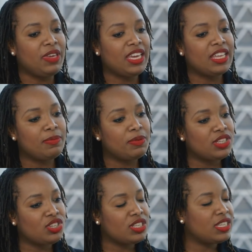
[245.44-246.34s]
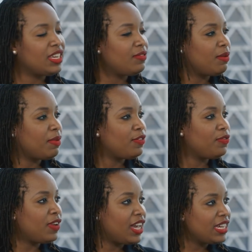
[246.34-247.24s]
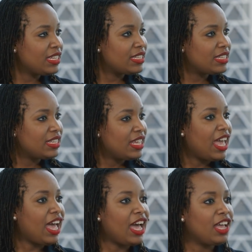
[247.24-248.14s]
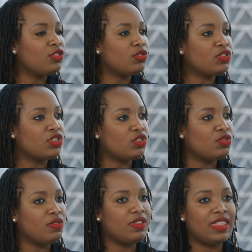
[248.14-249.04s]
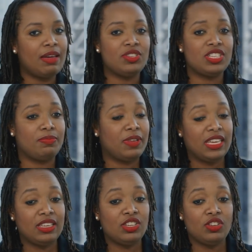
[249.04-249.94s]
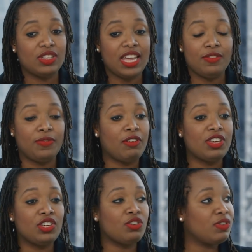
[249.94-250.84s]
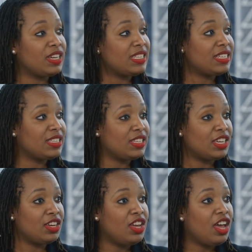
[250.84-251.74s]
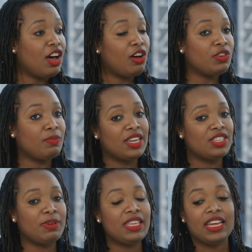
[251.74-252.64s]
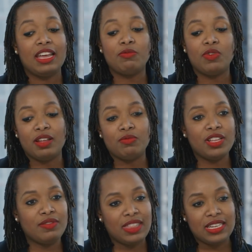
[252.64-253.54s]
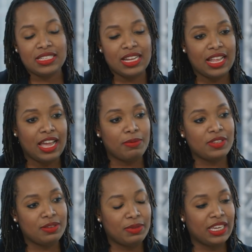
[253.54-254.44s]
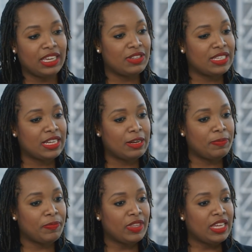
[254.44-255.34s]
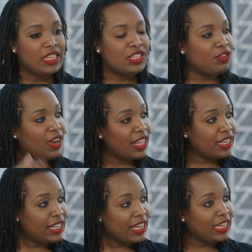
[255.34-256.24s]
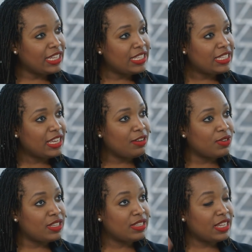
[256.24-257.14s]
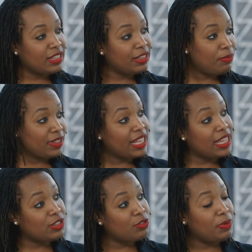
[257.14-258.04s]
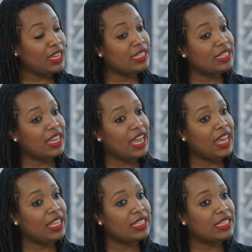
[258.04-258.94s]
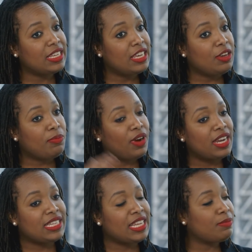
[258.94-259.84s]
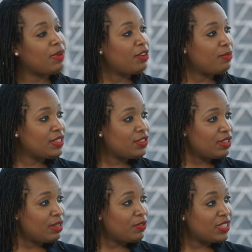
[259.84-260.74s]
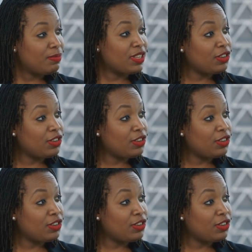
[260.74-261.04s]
being in a position to give them advice, and also them just being, kind of very curious as to how you managed to be there. And one of the things that happened to me was, so I had a client, it was in Glasgow based, and prior to getting married, my surname was